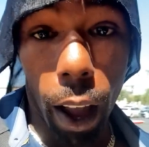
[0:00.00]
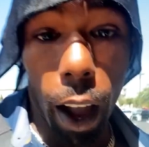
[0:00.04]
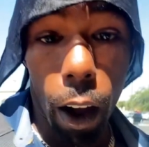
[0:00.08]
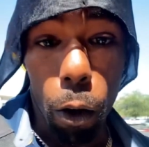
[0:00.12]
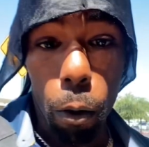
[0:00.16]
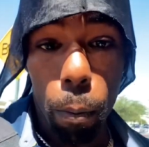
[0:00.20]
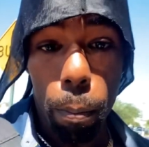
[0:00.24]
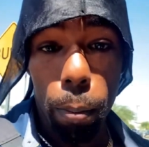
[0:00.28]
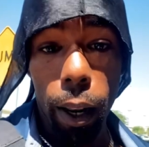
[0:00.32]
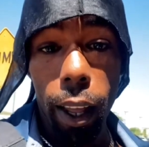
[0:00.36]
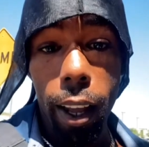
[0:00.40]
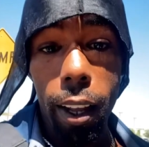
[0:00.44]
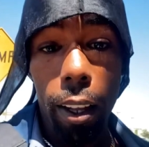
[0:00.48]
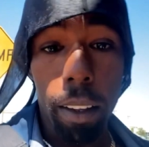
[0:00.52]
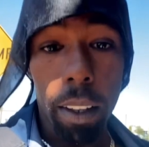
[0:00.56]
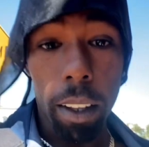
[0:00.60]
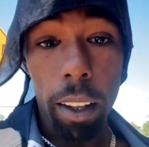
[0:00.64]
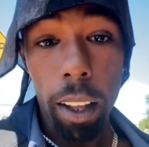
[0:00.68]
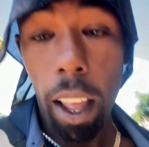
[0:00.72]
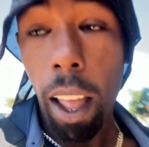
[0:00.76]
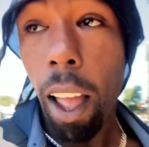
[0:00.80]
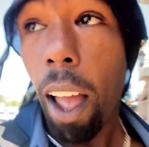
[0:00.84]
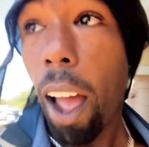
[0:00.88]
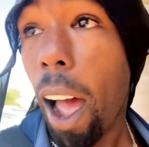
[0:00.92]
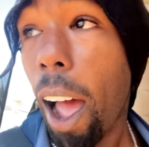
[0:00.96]
I don't play.
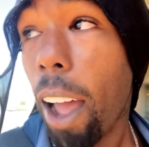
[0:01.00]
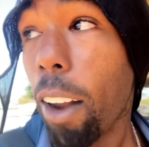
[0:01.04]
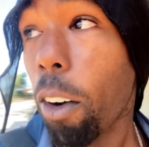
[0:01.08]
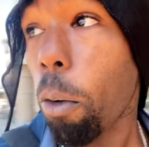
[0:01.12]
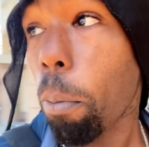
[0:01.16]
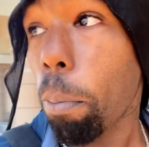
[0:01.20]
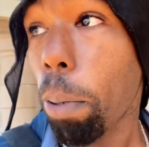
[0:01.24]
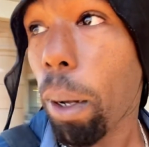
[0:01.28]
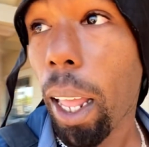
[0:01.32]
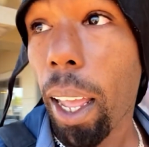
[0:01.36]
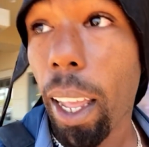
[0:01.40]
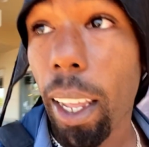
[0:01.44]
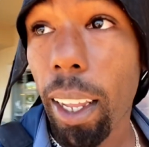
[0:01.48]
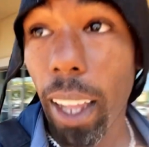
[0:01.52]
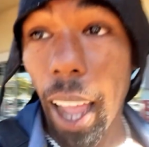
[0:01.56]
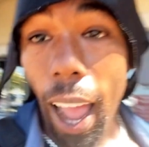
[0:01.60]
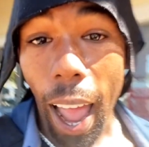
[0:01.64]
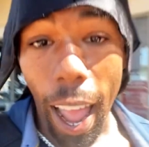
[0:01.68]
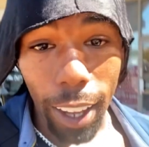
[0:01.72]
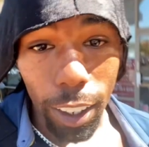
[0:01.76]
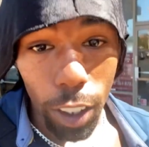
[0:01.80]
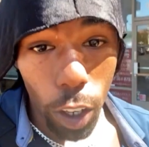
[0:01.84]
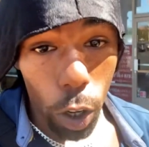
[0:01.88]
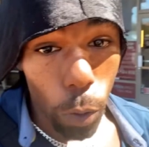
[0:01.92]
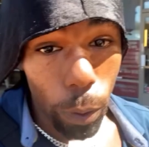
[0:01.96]
I don't play.
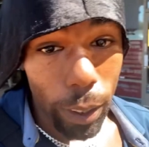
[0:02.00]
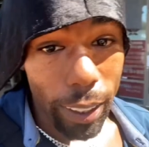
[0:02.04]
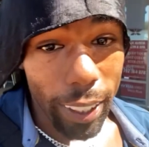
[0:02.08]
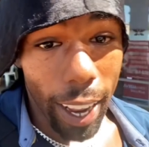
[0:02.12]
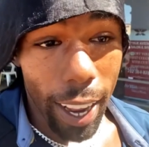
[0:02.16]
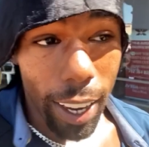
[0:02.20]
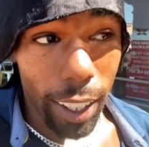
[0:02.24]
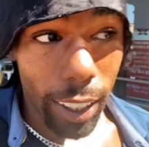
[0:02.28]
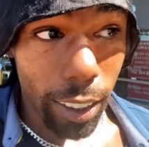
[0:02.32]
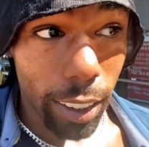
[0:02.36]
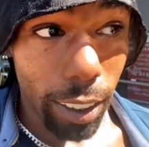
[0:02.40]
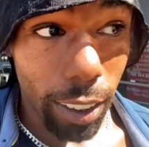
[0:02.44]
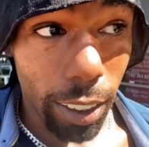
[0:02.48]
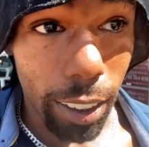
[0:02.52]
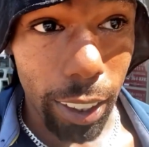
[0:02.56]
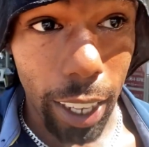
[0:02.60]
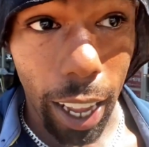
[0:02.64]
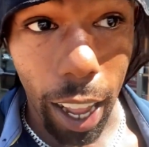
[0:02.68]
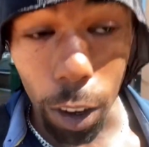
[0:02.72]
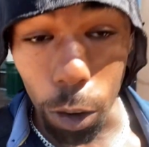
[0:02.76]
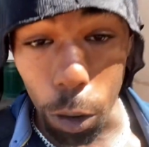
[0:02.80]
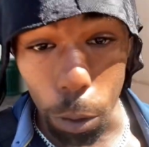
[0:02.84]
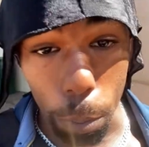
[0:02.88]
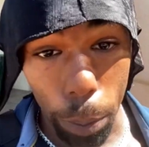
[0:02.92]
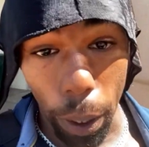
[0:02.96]
I know what that is.
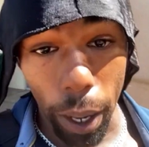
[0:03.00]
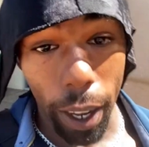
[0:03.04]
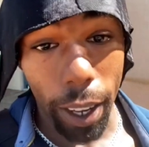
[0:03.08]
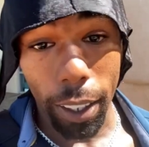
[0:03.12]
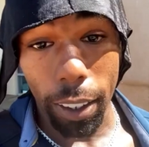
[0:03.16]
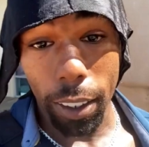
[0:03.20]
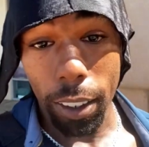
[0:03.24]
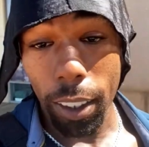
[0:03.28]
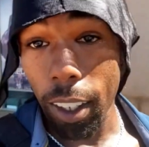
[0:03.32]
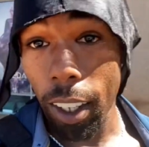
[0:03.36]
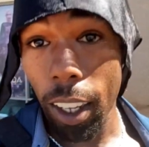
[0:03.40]
I don't play.